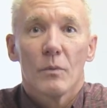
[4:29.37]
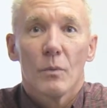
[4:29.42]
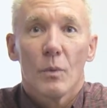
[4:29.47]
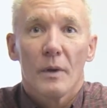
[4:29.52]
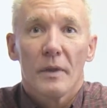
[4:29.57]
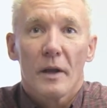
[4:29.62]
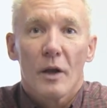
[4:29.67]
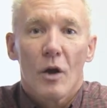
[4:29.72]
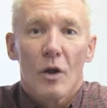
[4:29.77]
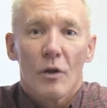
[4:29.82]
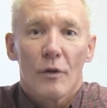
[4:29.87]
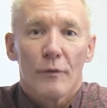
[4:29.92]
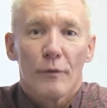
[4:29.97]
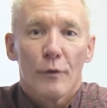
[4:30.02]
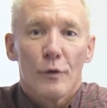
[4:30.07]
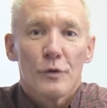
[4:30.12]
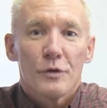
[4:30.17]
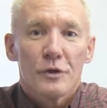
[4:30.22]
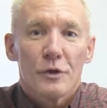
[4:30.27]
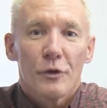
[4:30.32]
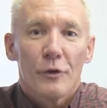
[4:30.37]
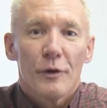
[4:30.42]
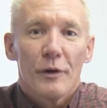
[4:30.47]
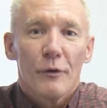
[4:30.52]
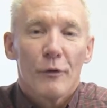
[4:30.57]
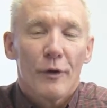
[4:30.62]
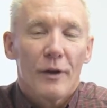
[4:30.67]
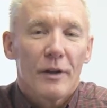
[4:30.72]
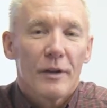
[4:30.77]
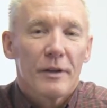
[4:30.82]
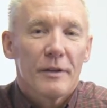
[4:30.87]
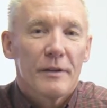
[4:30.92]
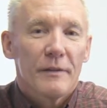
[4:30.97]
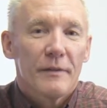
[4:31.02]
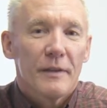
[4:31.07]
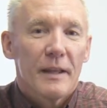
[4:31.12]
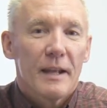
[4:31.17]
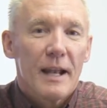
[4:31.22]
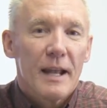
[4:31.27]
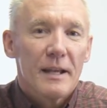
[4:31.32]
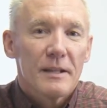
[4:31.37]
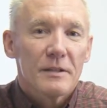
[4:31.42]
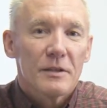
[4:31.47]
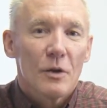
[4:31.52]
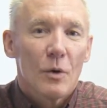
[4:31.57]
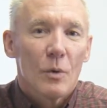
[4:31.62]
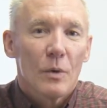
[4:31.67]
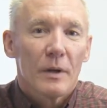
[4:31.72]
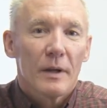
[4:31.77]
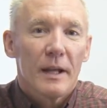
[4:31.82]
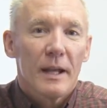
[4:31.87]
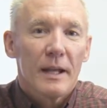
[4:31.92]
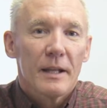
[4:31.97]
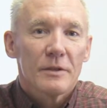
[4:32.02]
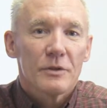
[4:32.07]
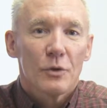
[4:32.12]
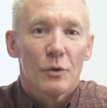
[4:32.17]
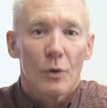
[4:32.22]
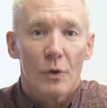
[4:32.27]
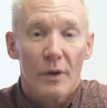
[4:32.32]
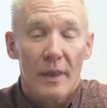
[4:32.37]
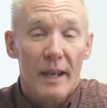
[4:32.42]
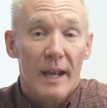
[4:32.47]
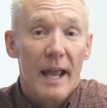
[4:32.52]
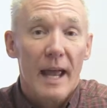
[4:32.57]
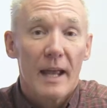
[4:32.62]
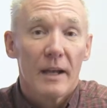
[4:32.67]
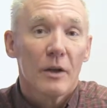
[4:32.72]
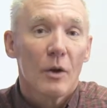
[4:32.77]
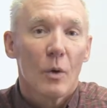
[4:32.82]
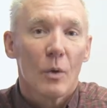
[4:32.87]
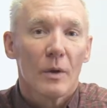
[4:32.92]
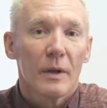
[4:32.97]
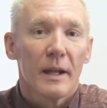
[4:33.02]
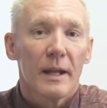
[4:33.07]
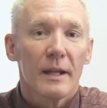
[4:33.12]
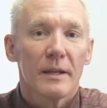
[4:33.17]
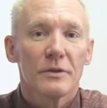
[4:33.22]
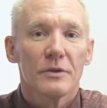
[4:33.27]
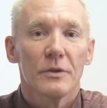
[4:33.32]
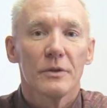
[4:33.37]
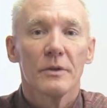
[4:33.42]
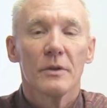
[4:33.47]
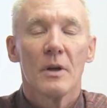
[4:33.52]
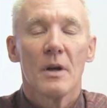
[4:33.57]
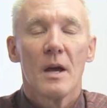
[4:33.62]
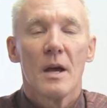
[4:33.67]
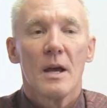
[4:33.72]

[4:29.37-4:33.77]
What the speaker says: what they call a first degree relative that has colon cancer or that had colon cancer.